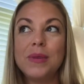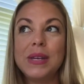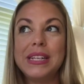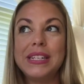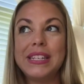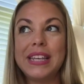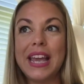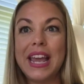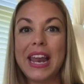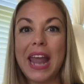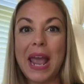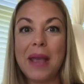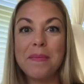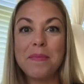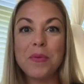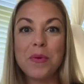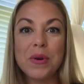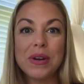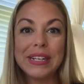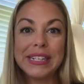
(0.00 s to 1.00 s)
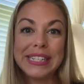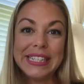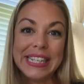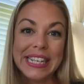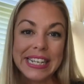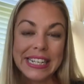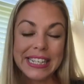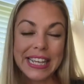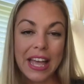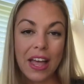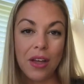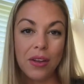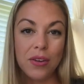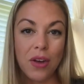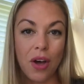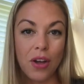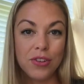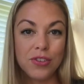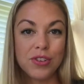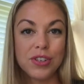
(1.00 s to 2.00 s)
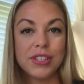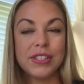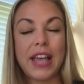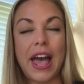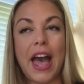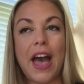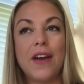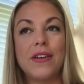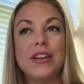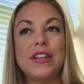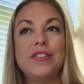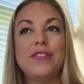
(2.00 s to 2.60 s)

we did a more detailed ultrasound.